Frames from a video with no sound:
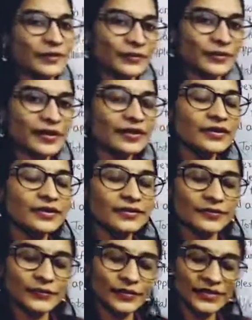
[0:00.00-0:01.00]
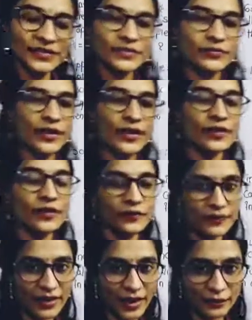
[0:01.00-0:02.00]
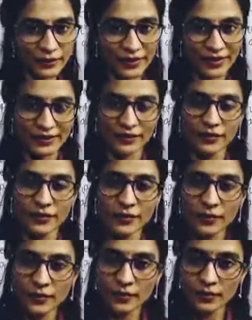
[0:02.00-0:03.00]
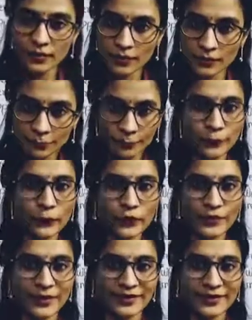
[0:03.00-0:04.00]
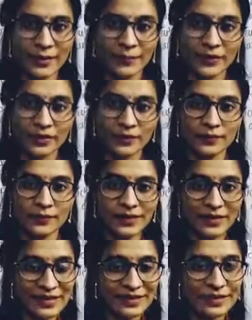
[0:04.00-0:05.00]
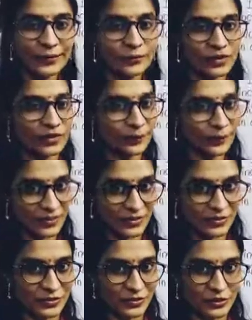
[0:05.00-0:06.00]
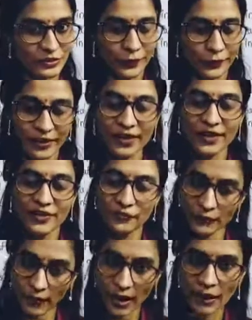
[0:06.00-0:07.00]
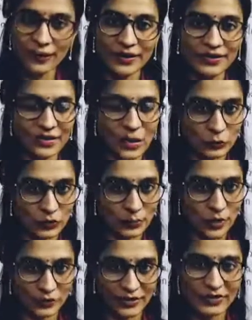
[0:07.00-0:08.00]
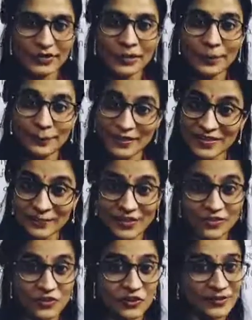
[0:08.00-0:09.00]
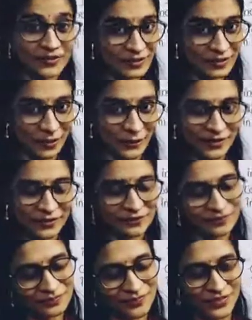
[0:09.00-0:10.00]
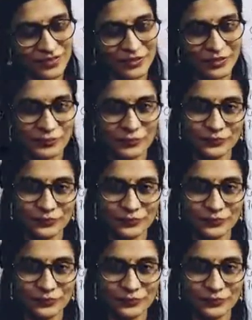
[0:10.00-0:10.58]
Okay, so in this way we have taken more example related to the percentage. Okay, if you have any doubt about it, please mention it in comment. Thank you.